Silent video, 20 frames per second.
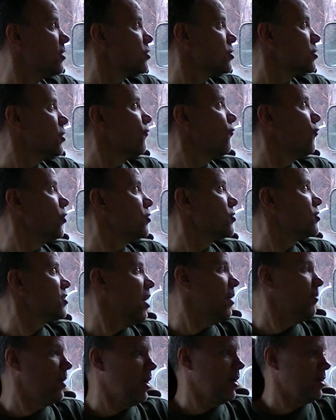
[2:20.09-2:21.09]
This is the first
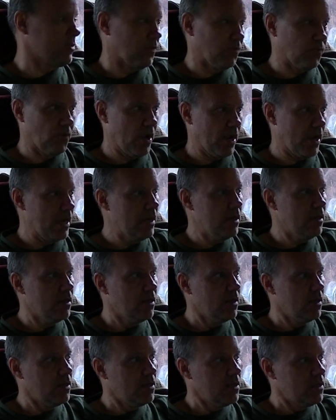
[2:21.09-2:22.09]
time it hasn't rained.
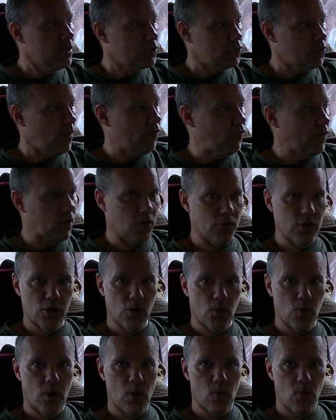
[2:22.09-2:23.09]
So I figured, you
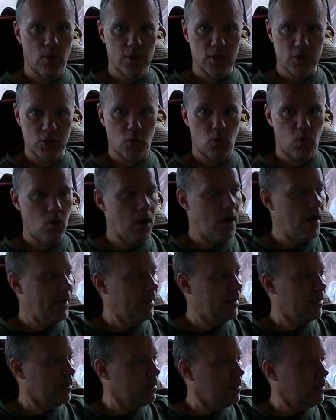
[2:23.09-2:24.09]
know what, well, it's
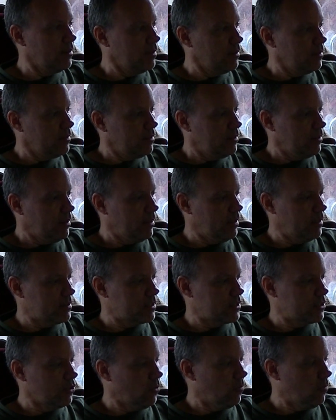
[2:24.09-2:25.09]
quiet and
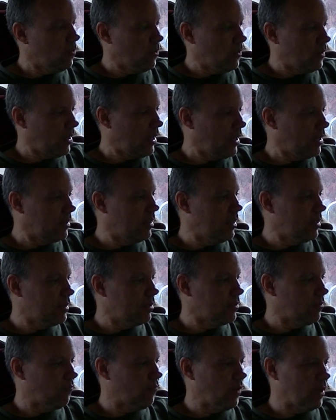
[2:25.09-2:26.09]
it's still morning, I'd get
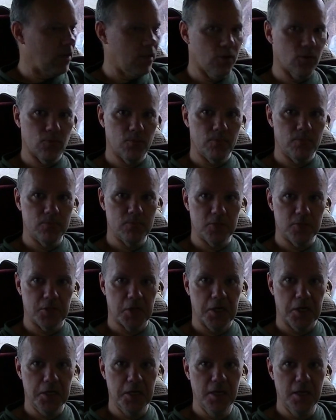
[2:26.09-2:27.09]
this video
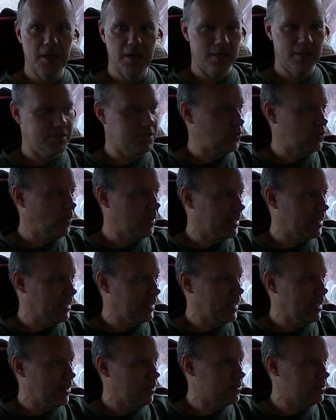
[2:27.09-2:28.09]
done so I
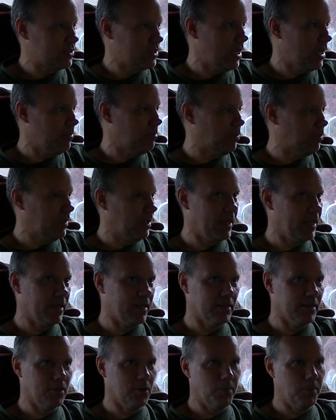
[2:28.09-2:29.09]
can get outside and play
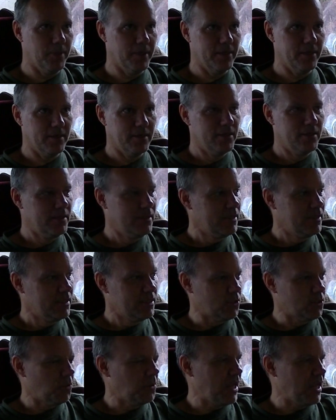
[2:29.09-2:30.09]
in a little bit.
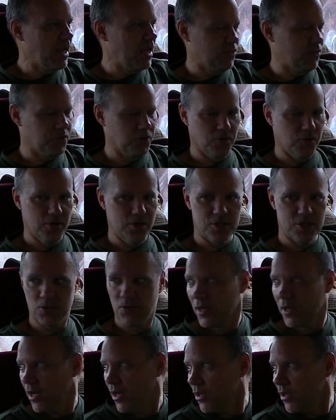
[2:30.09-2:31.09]
It's only 8:30,
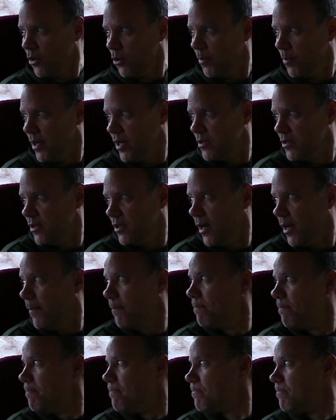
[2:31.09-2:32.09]
so I got a little bit of time.